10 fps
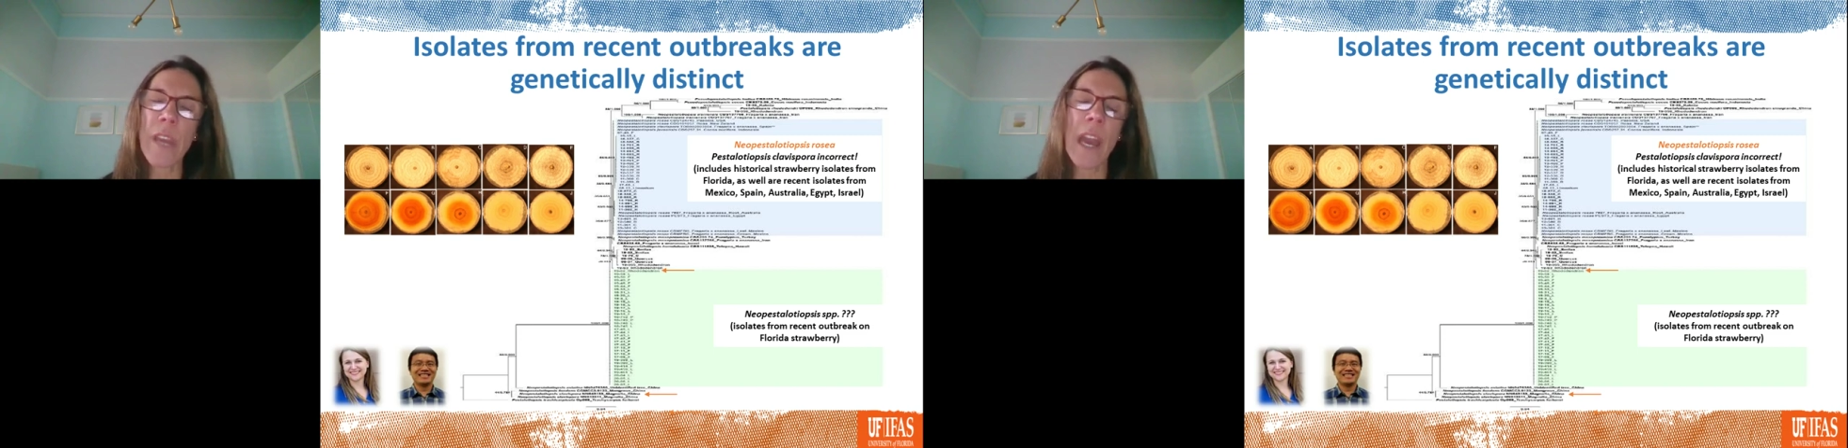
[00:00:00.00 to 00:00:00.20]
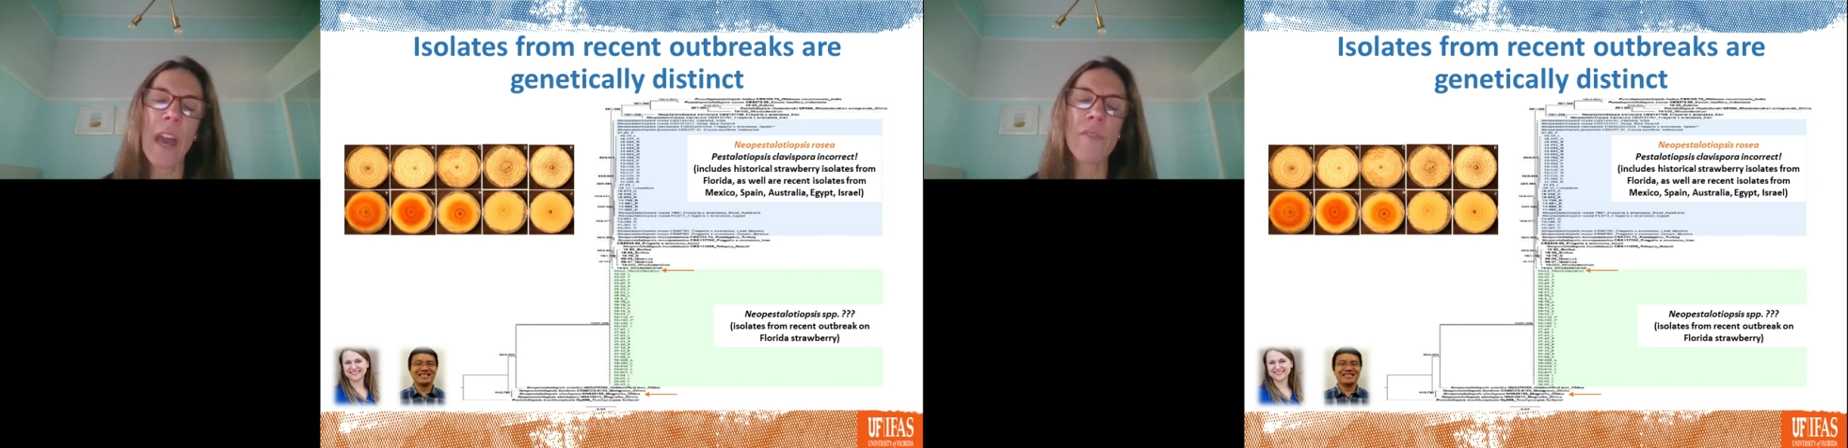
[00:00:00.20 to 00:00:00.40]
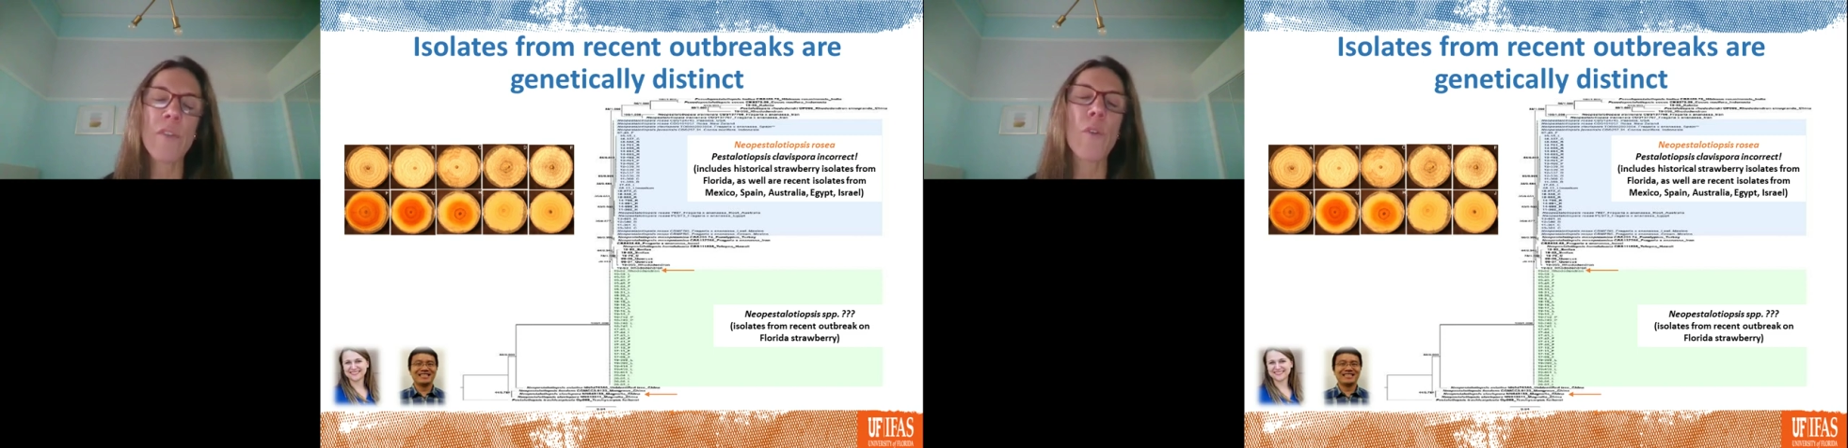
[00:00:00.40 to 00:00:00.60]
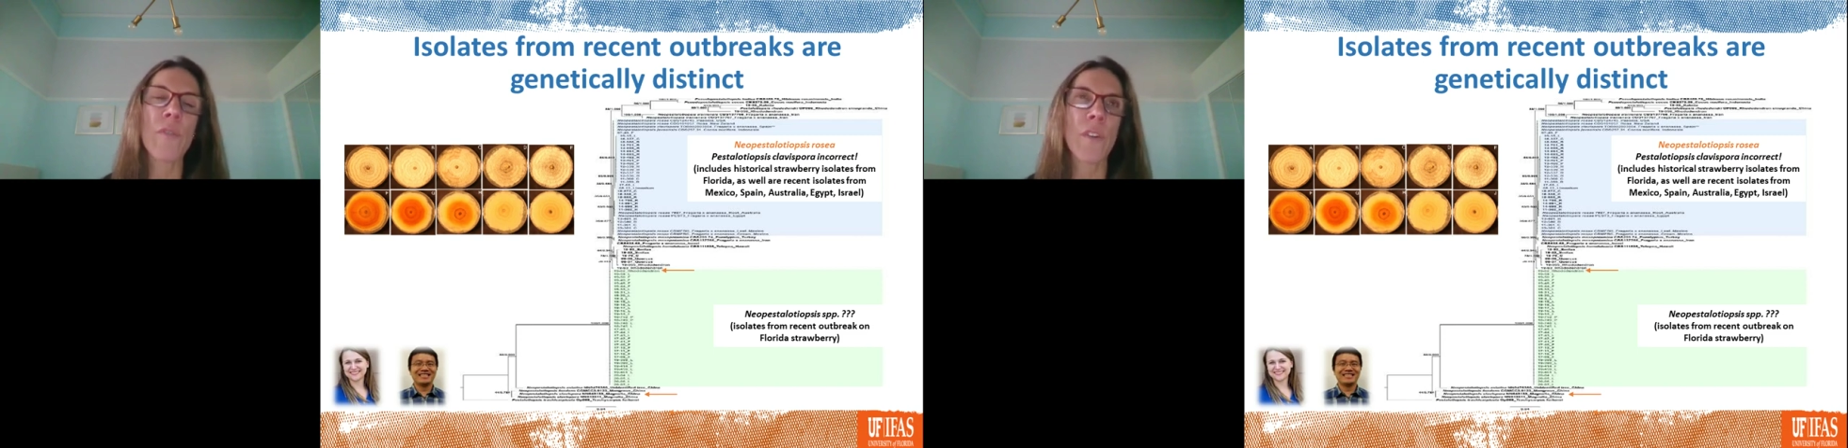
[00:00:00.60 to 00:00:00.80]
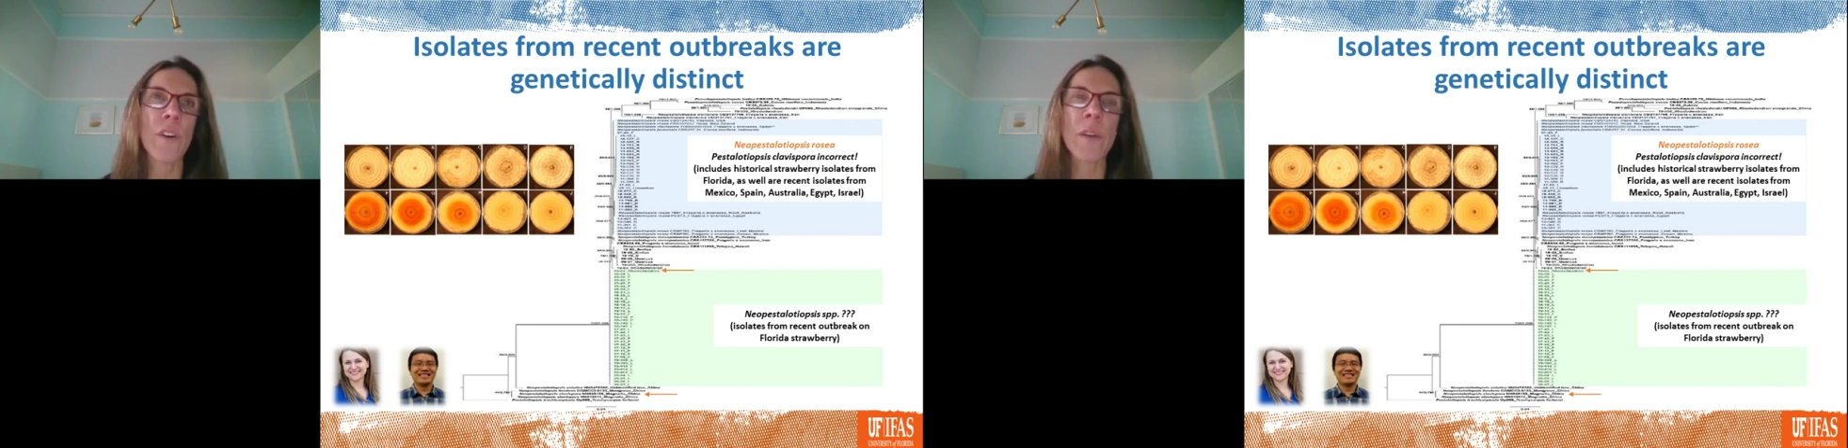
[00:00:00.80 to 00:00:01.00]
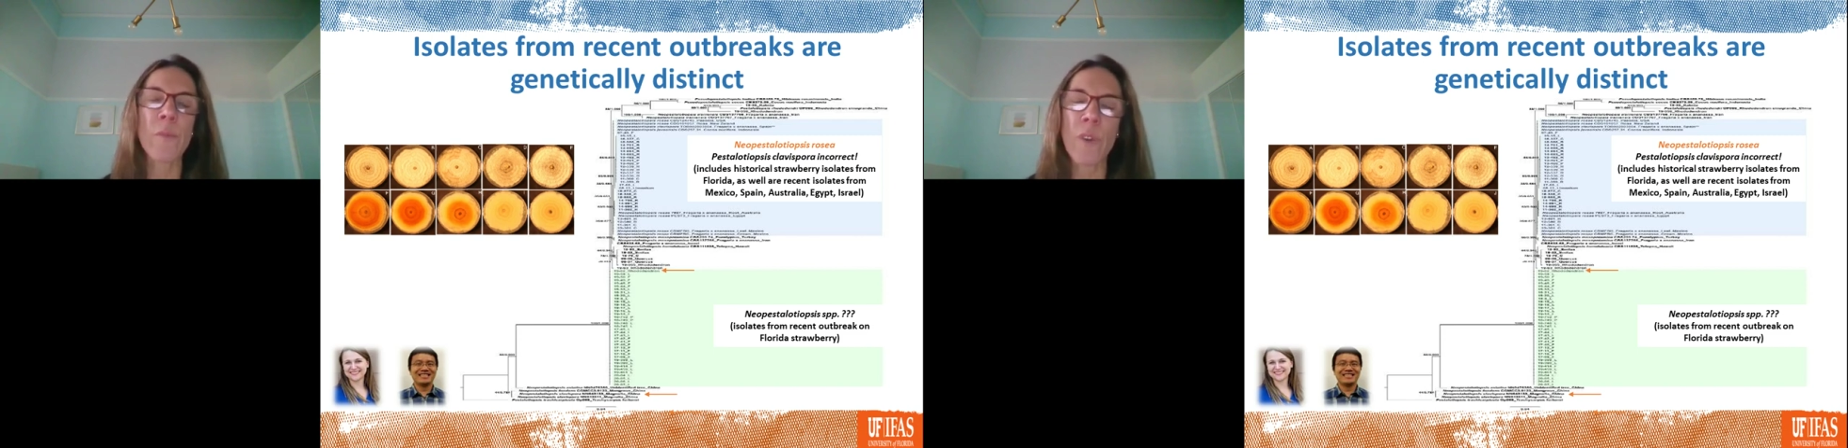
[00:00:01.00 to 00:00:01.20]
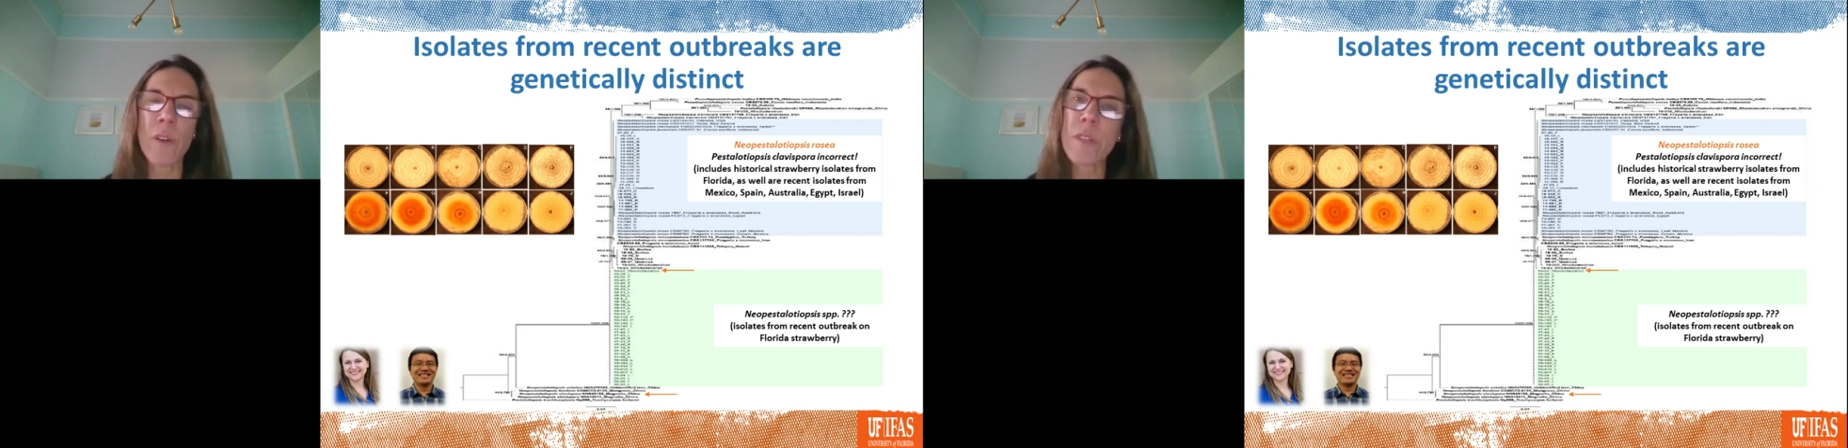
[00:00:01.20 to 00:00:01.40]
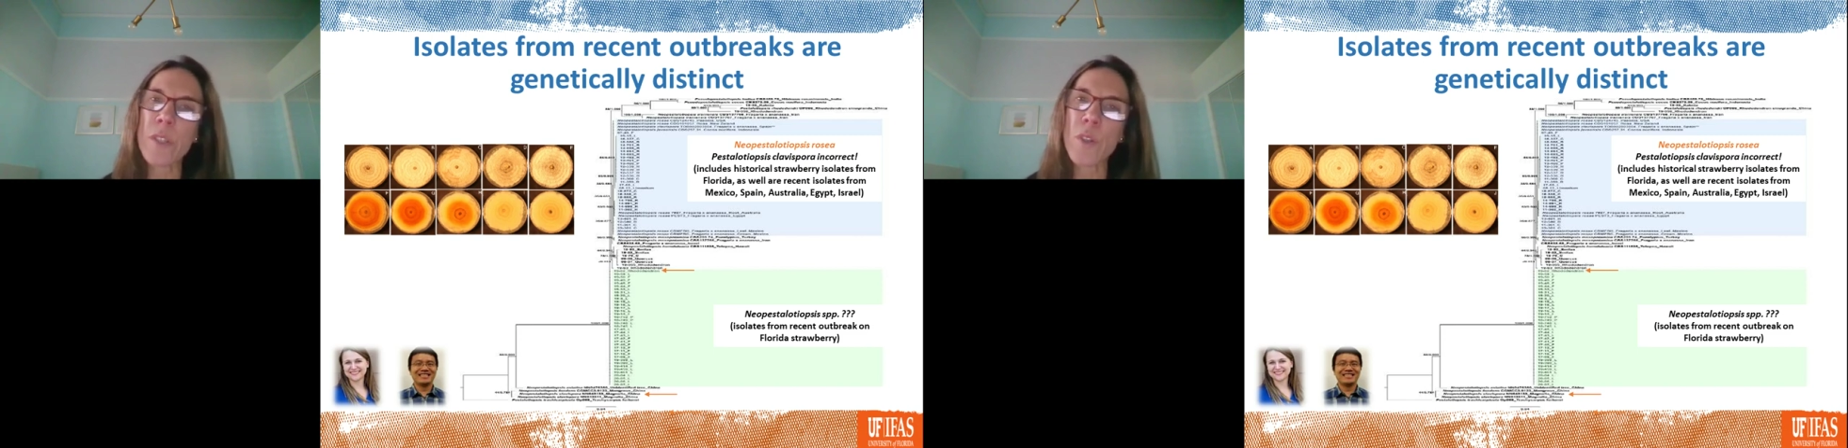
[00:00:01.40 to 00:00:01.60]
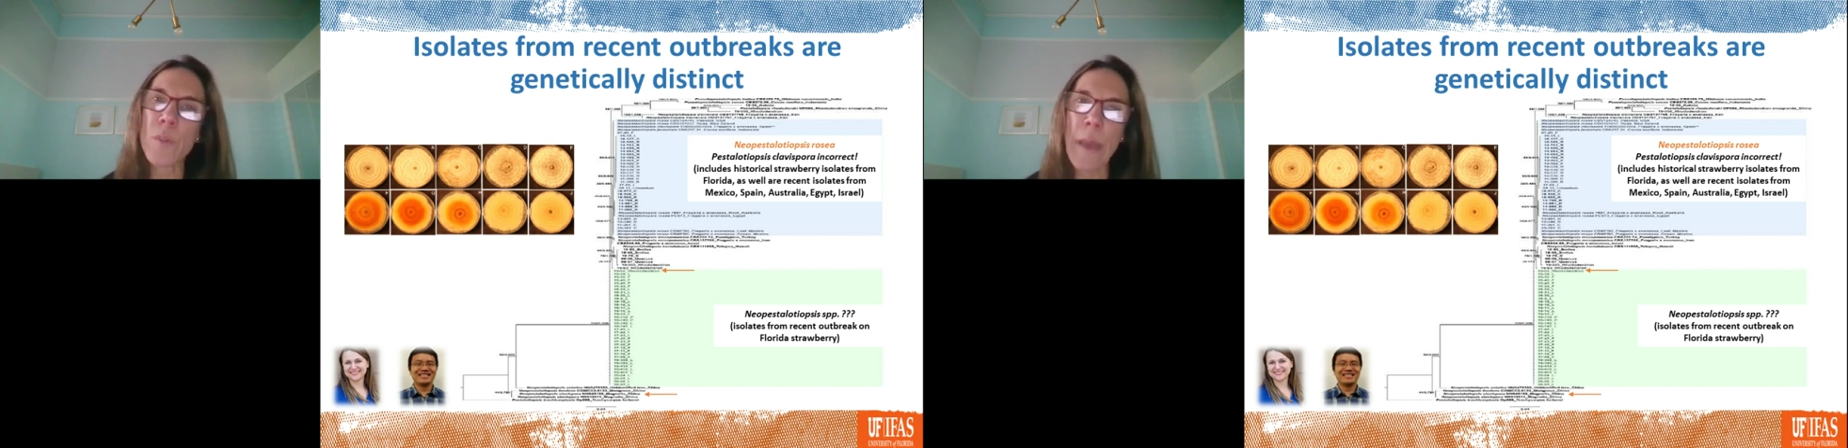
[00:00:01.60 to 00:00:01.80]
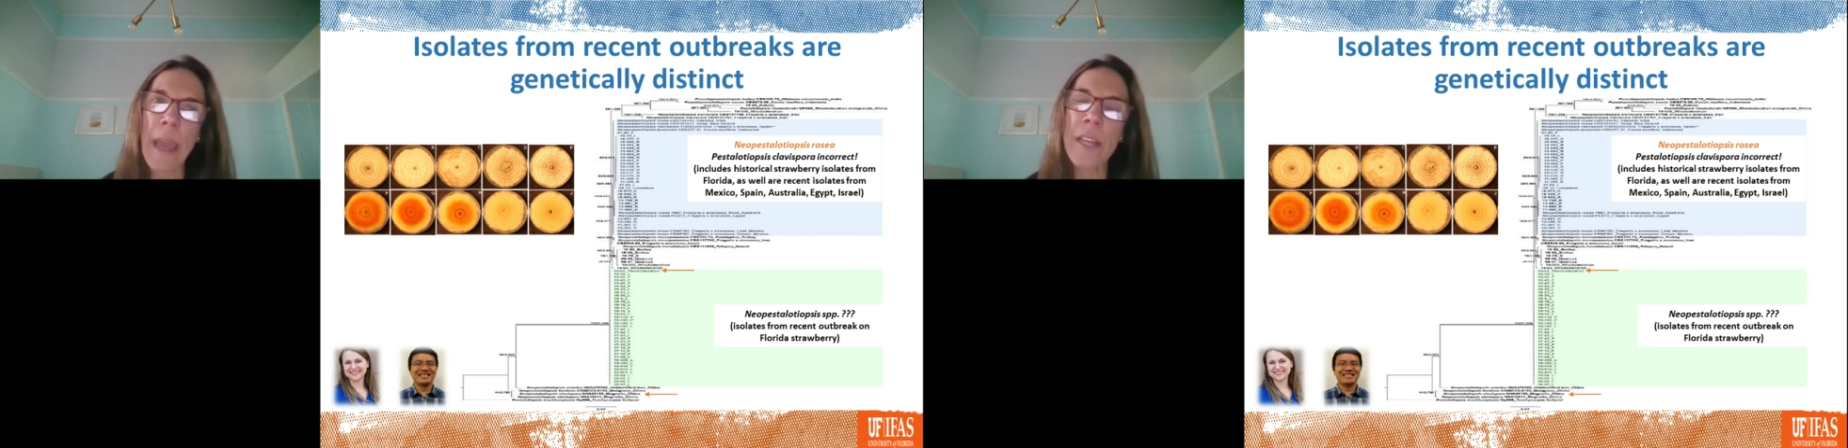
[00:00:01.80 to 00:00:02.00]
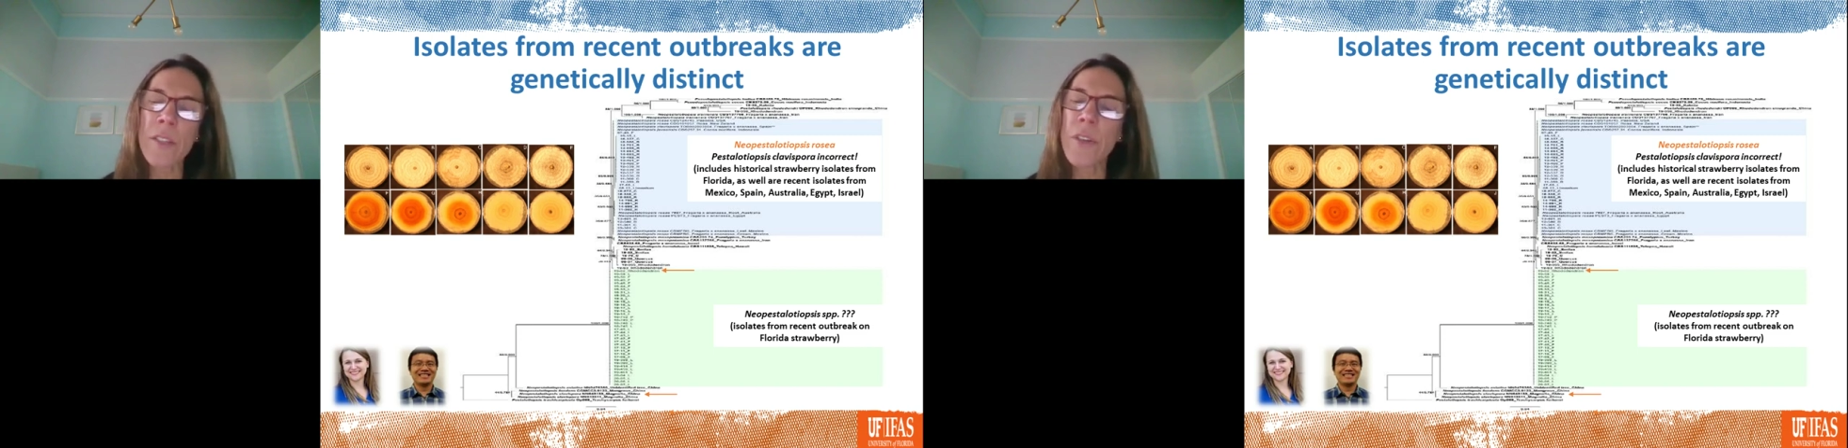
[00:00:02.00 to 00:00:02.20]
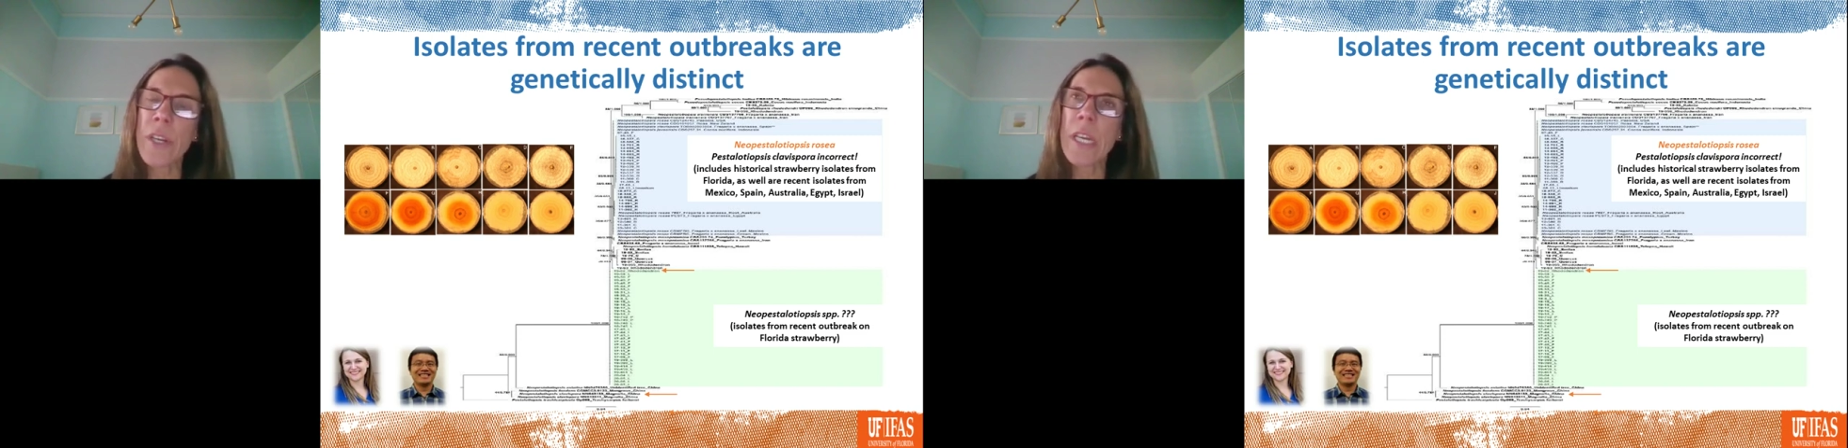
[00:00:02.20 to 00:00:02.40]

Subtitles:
have confirmed what we suspect,